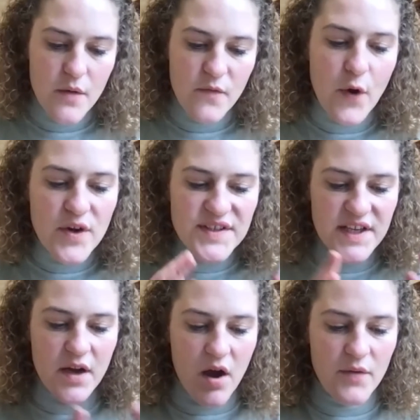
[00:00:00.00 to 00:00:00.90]

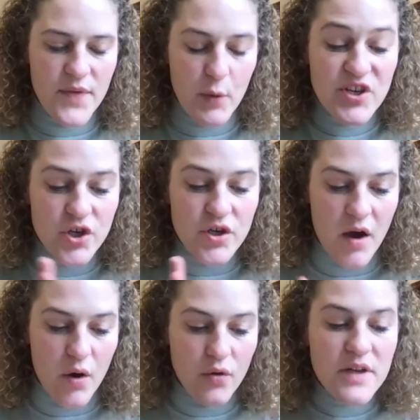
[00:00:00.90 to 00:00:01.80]
we should
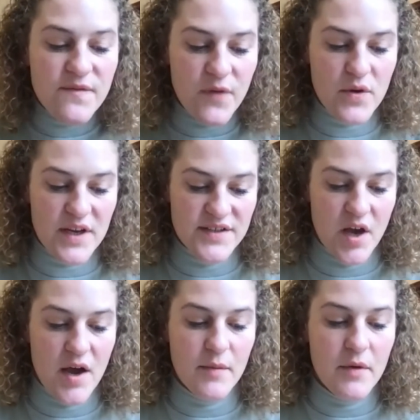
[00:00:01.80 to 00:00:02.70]
not only focus
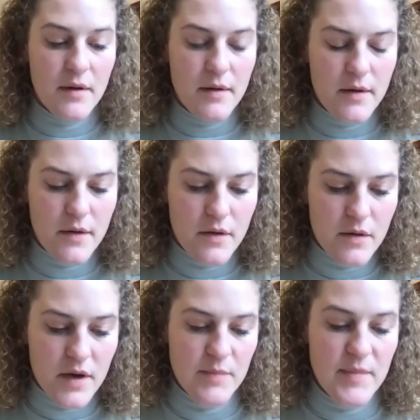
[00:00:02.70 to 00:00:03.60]
on
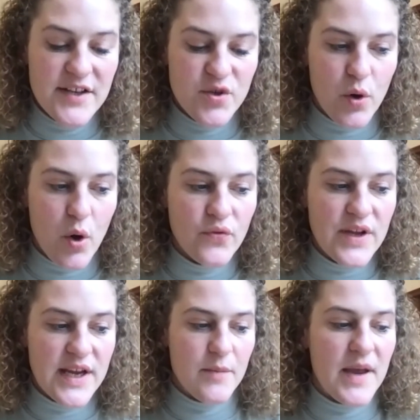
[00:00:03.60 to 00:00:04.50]
inmates who are only
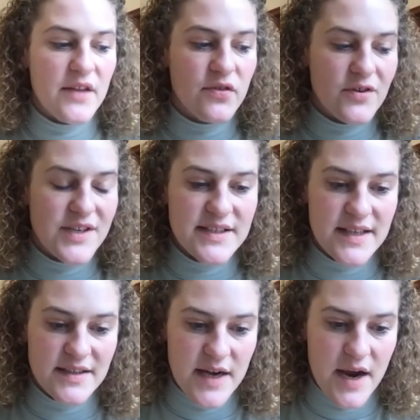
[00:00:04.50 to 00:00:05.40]
getting paid 13
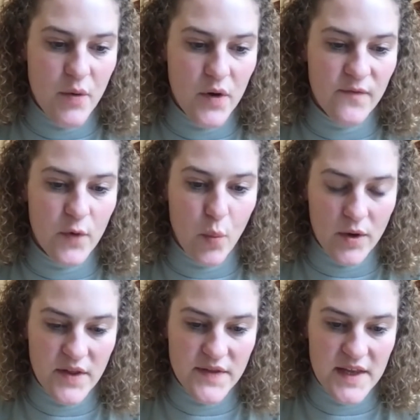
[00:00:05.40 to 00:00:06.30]
cents an hour for
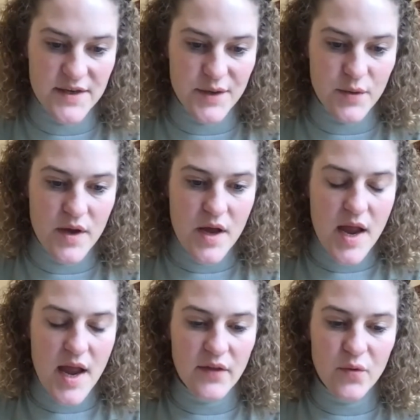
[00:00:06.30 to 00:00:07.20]
work that they do.
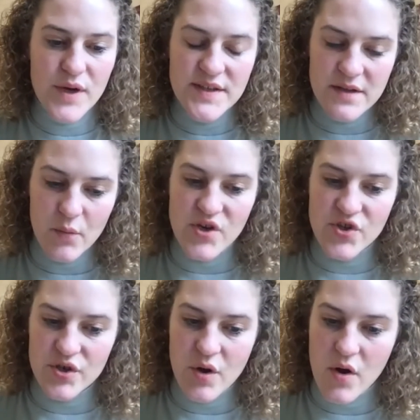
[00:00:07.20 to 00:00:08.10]
And the reason that we
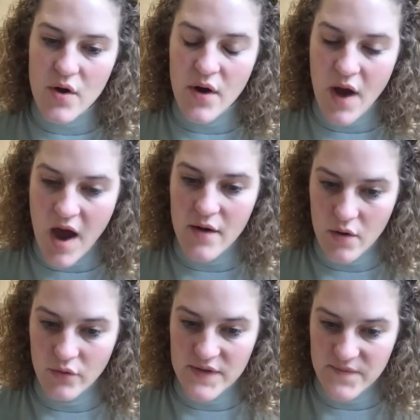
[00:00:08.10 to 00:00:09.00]
should not
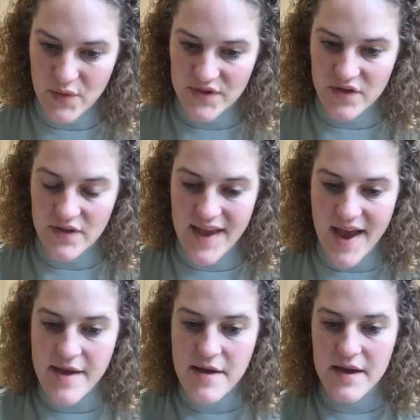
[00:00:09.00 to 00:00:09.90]
only focus on
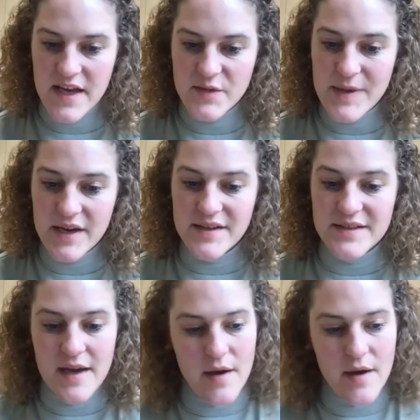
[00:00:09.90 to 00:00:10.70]
that is because